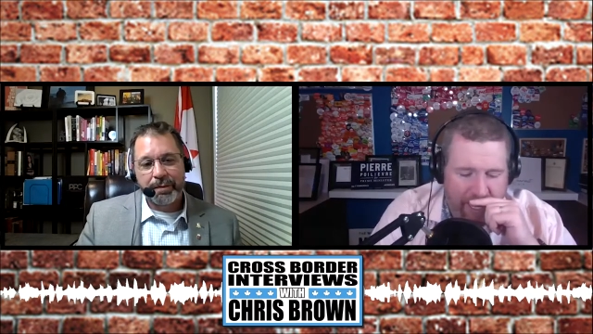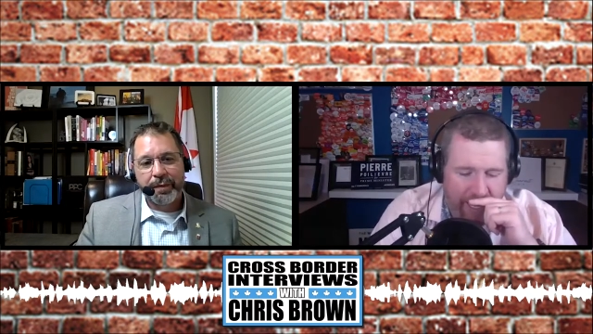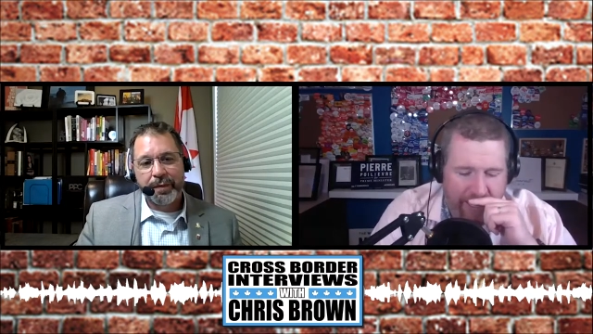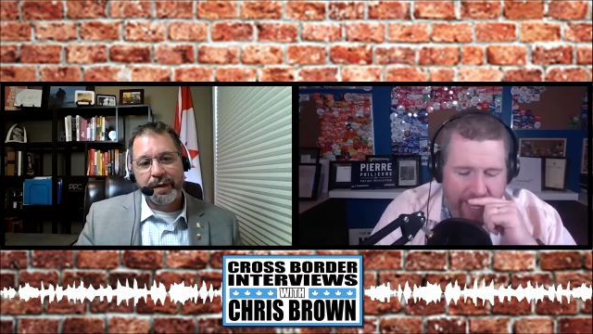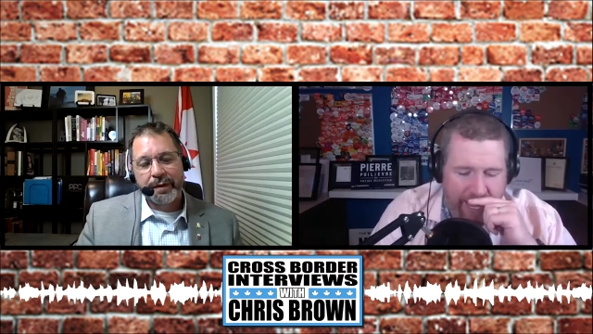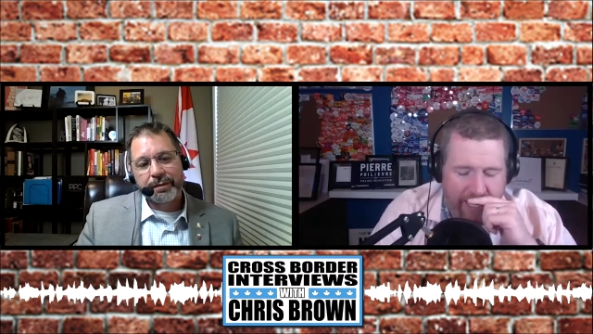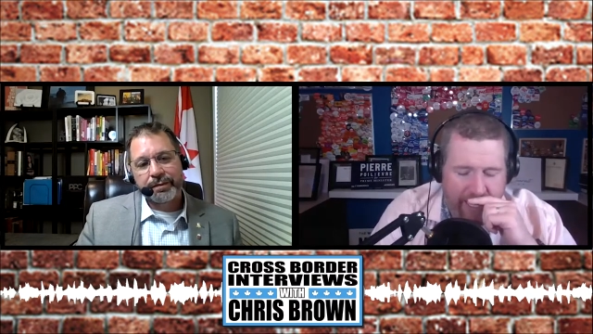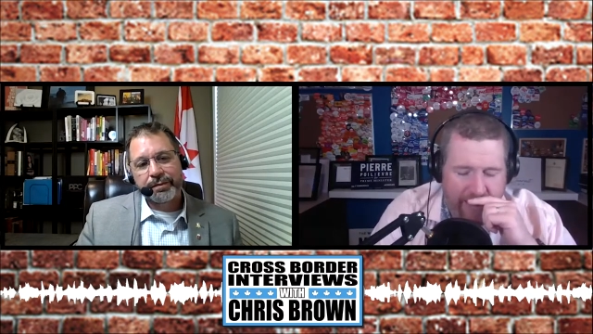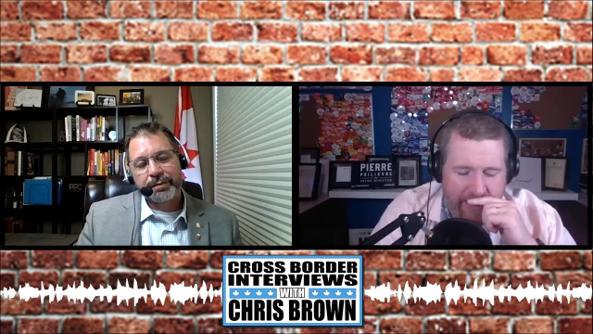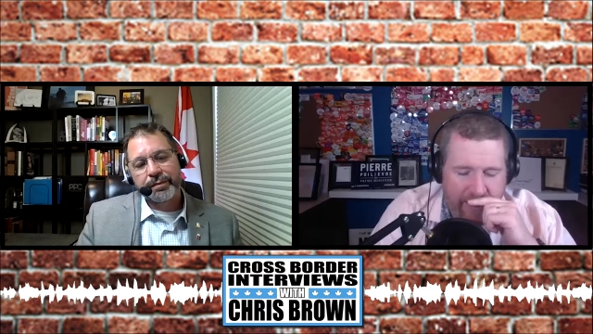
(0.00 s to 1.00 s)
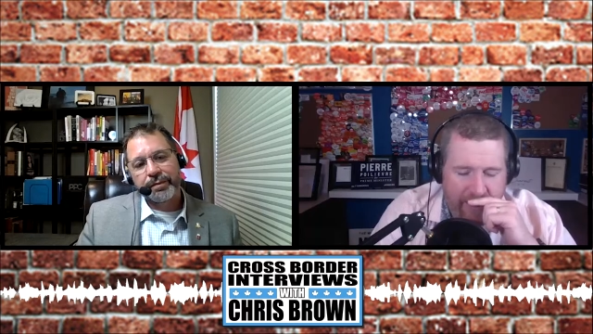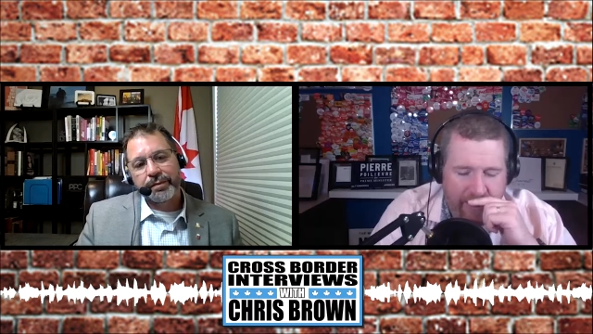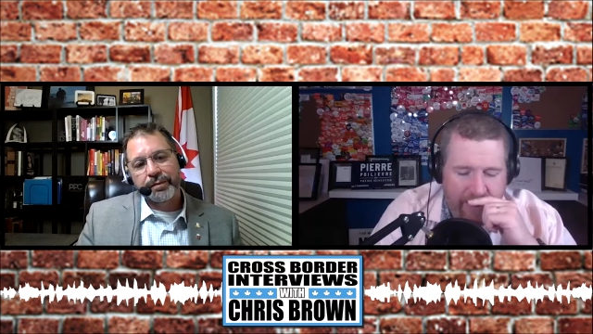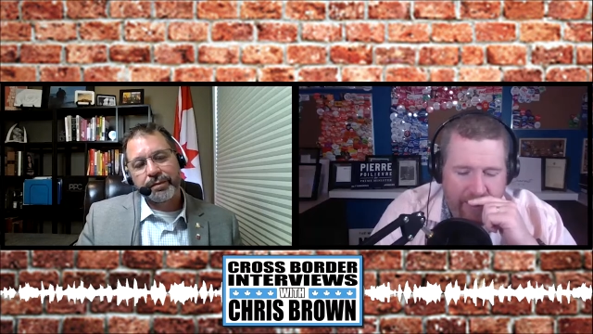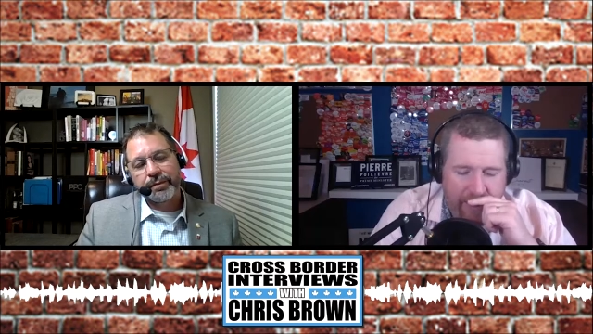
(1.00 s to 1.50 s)
Speaker 1: And that is,
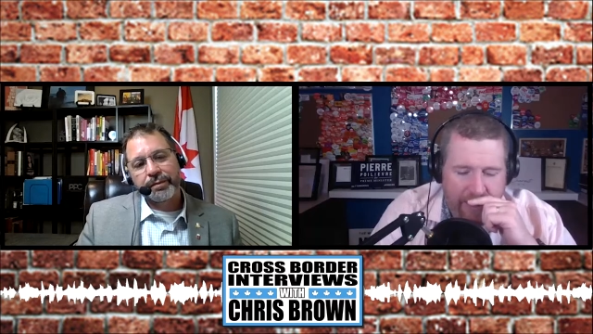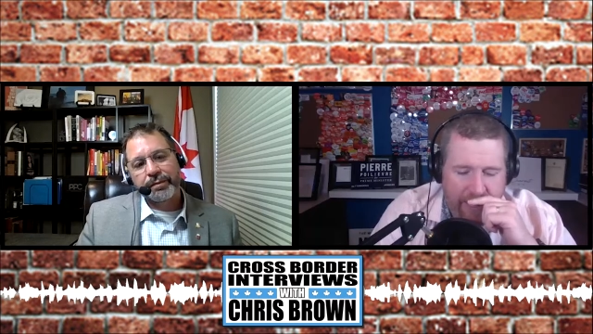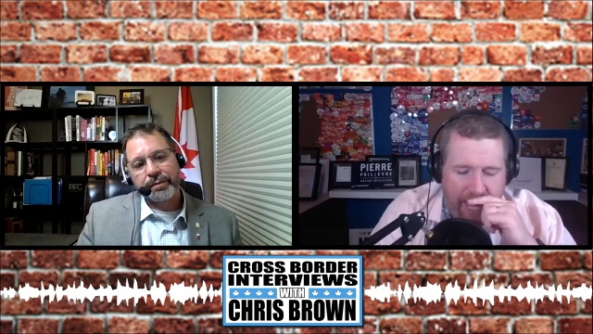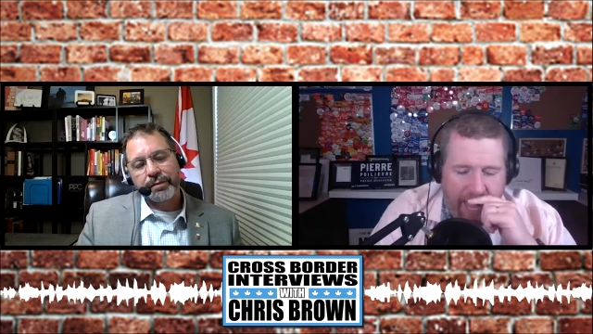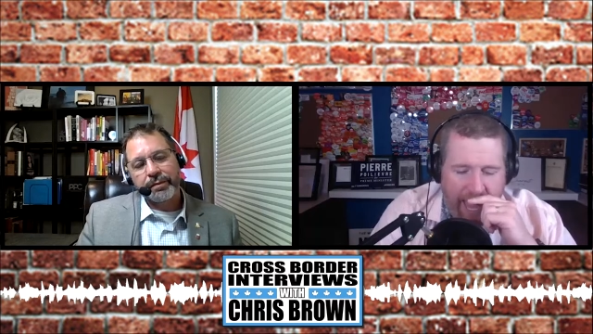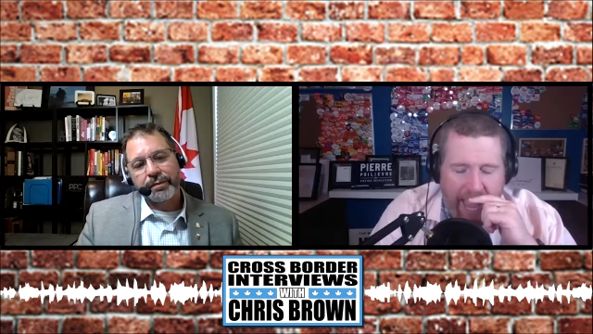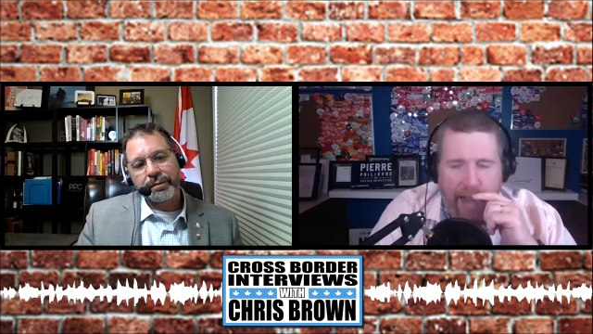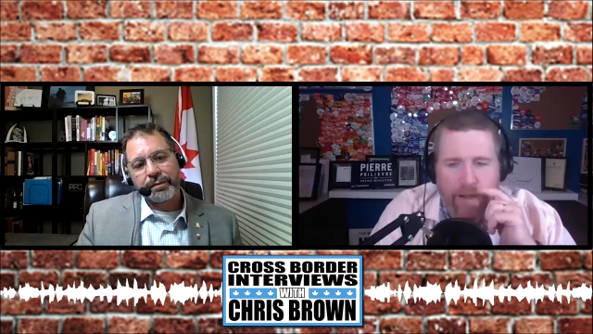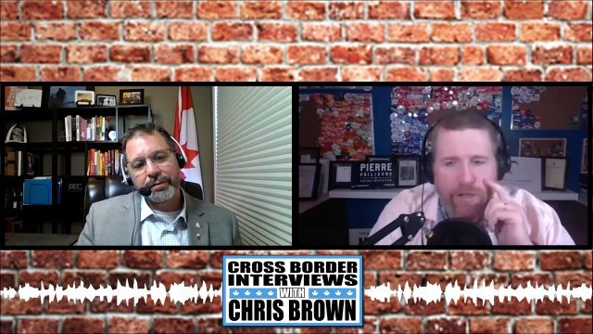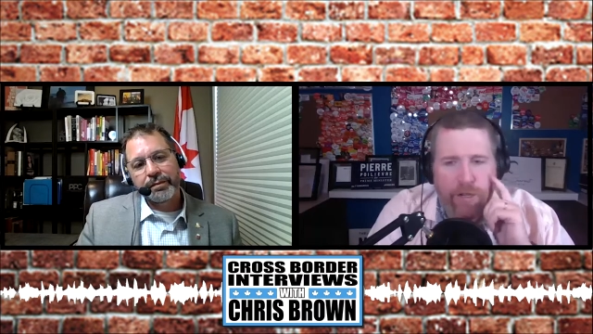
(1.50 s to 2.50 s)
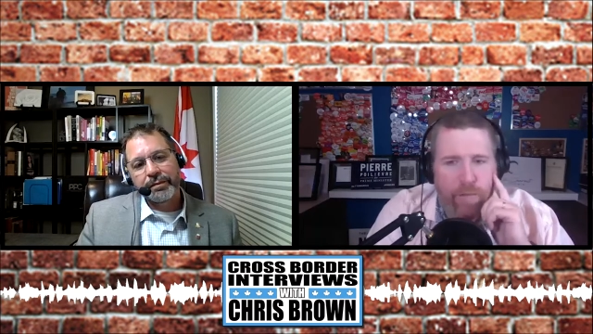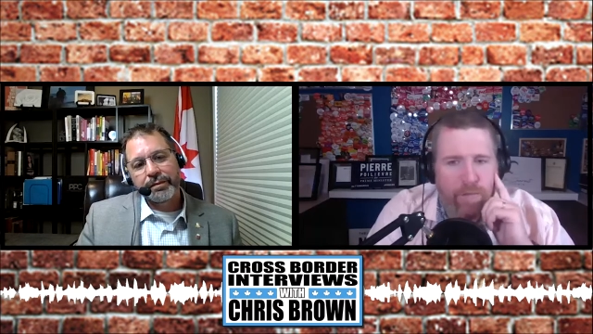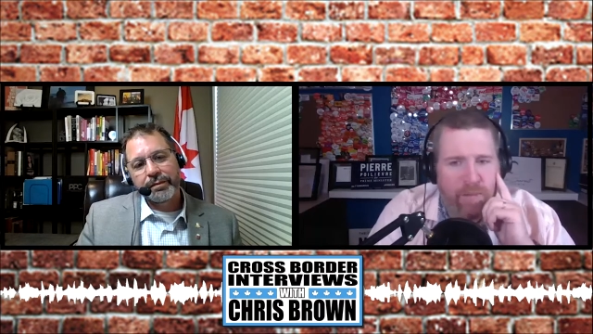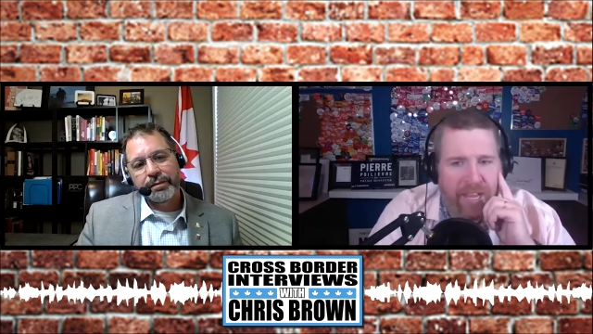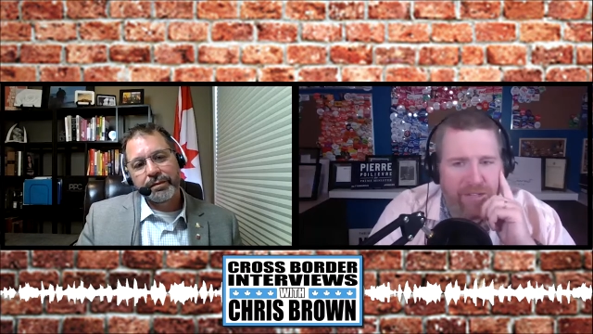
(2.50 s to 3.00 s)
how do you
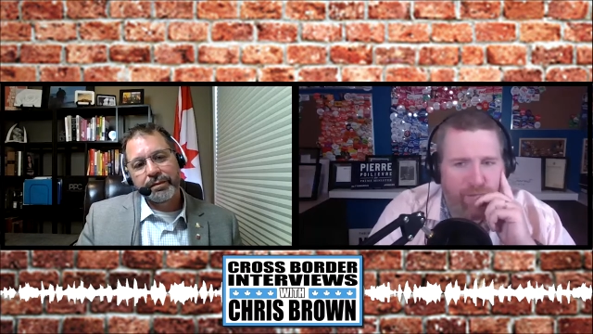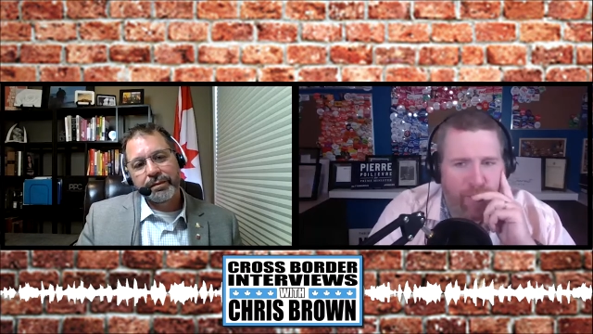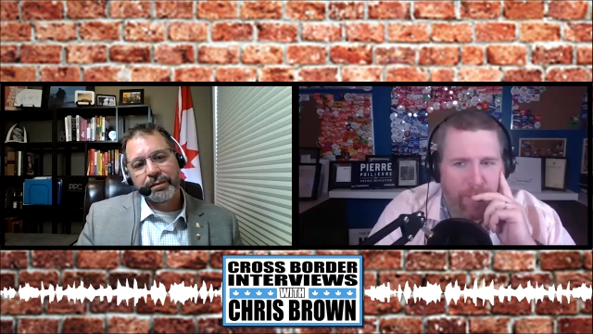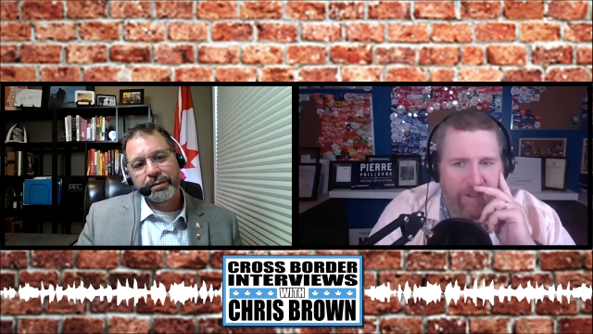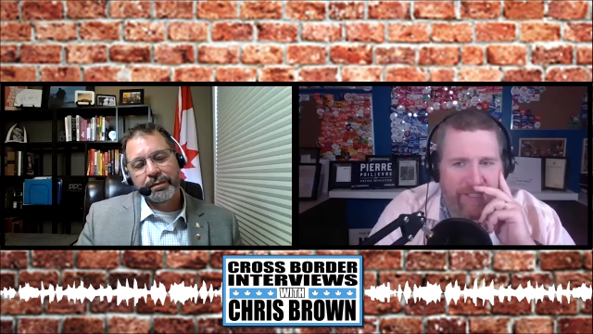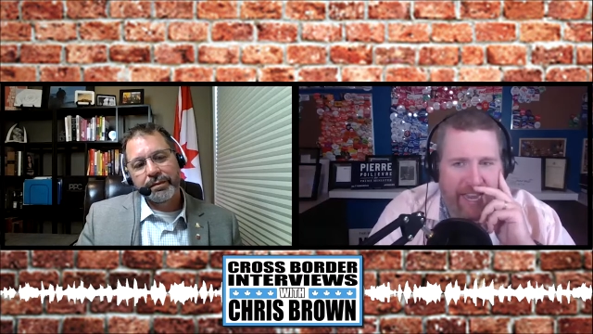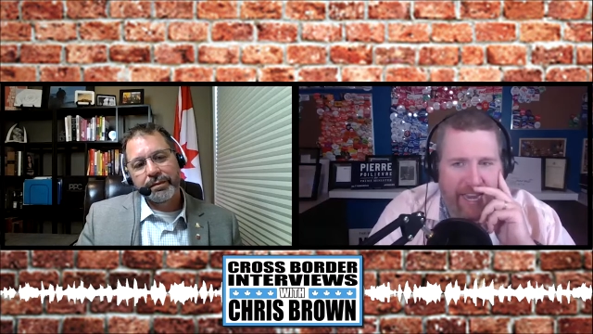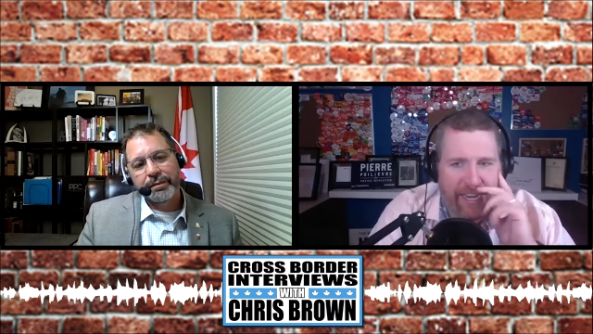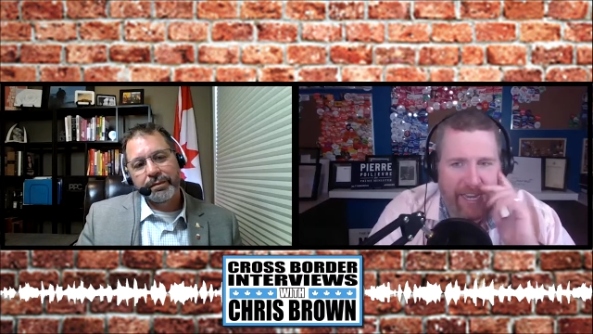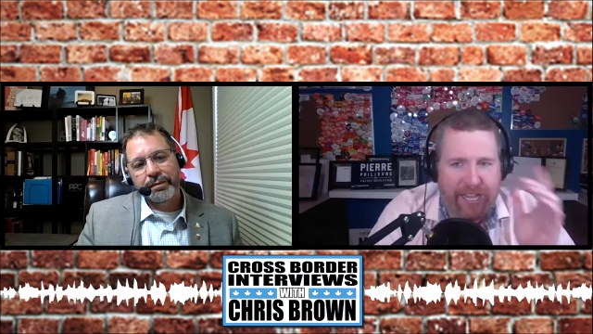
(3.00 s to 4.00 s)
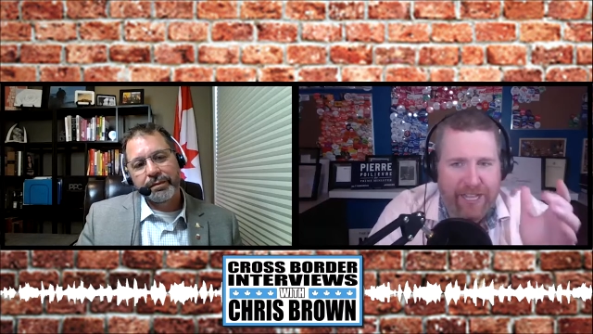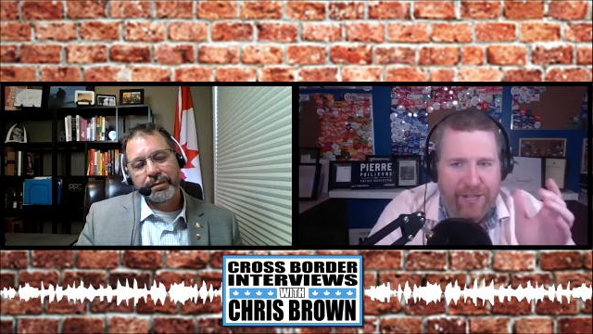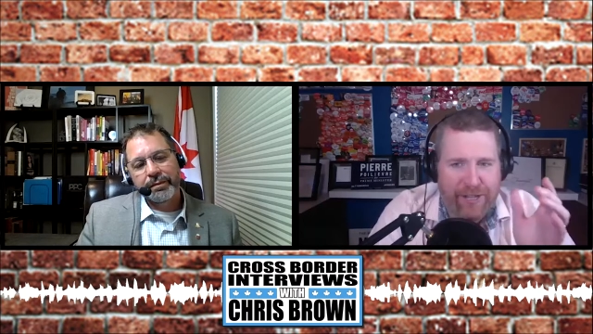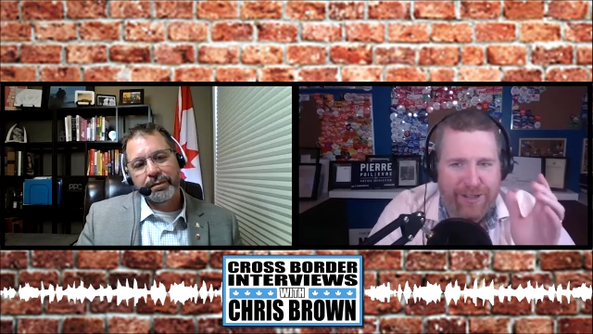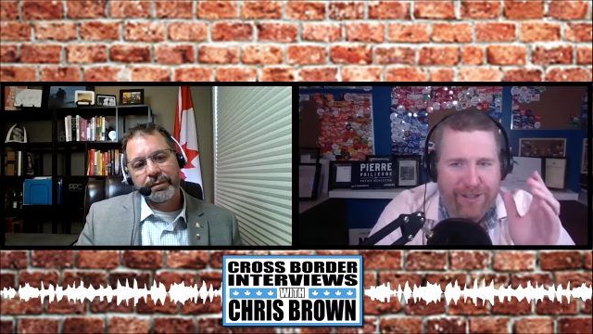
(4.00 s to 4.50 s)
best represent
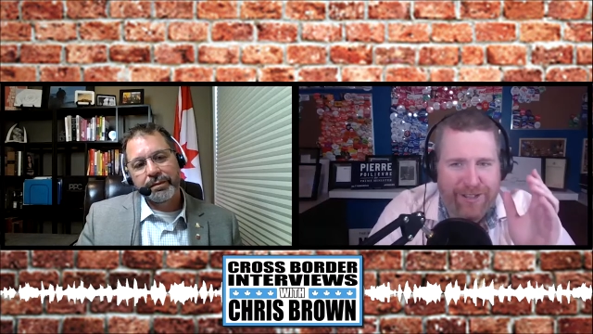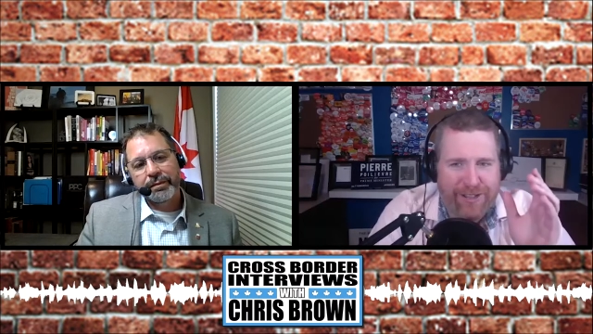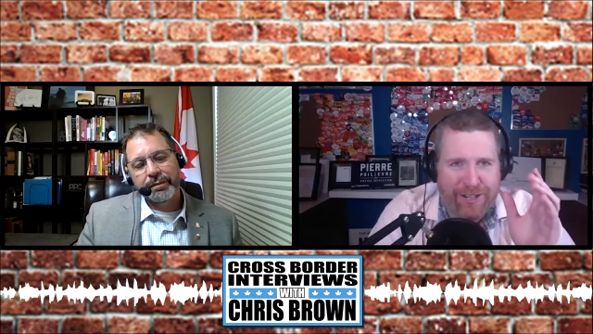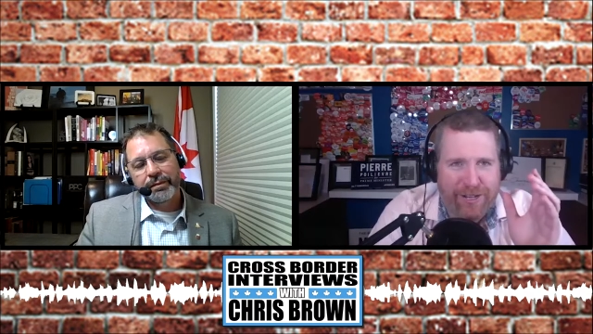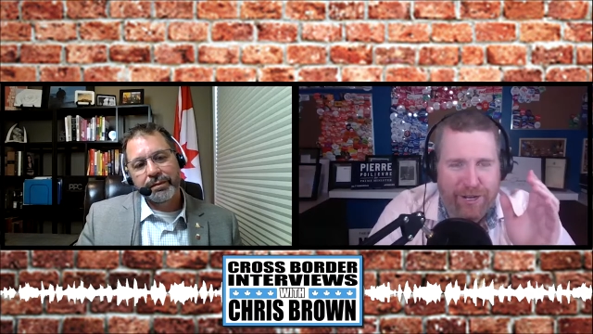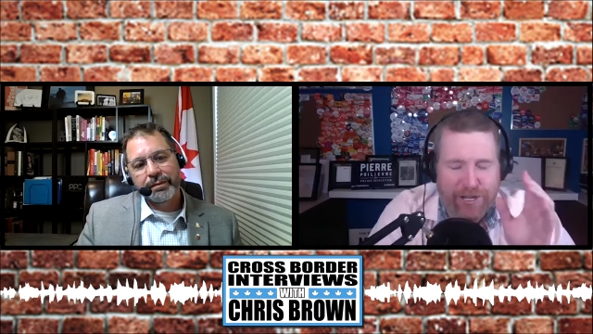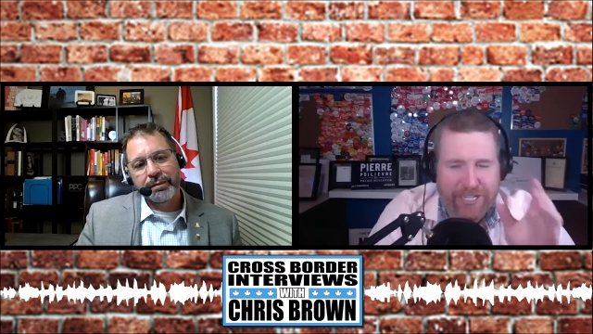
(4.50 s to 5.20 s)
your